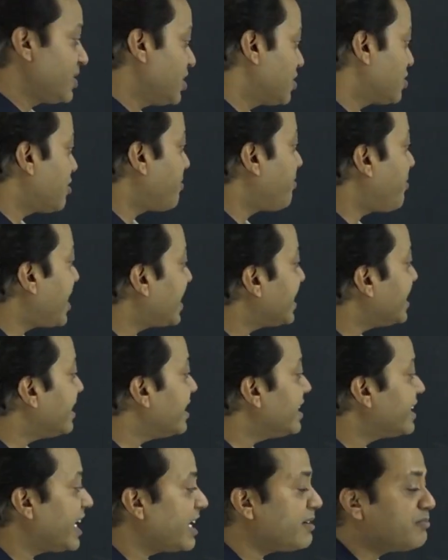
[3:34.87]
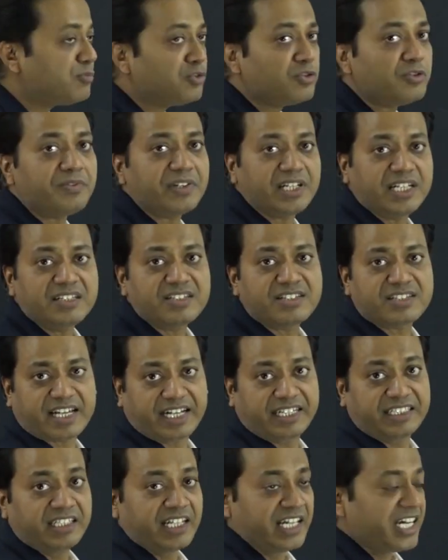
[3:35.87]
So particle can move
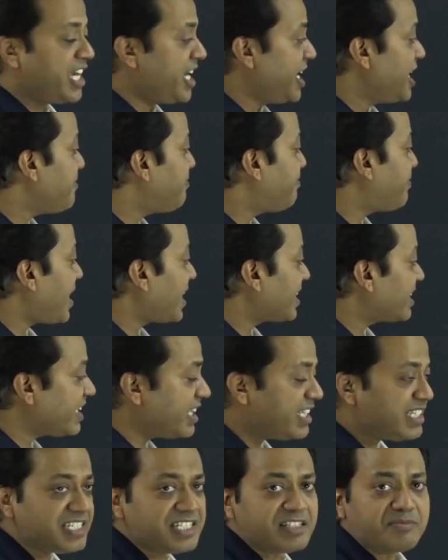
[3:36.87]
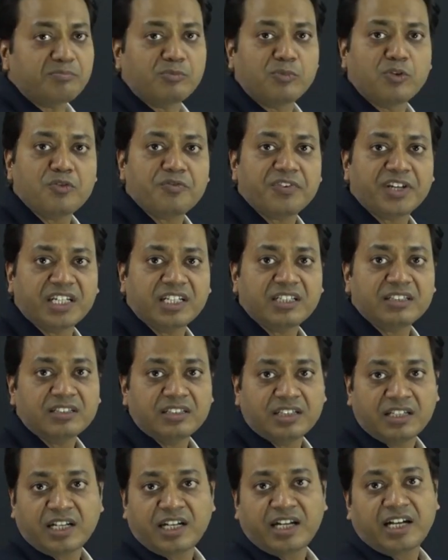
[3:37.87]
inside. If particle is
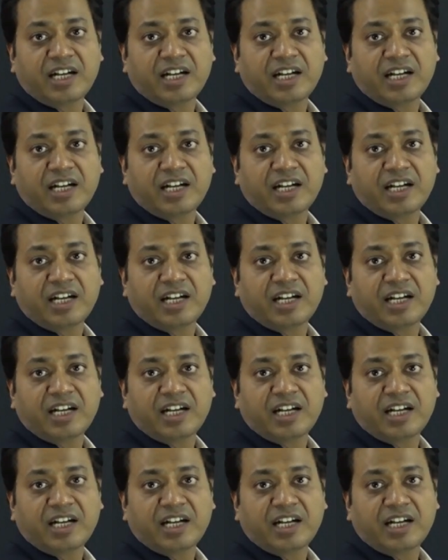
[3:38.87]
moving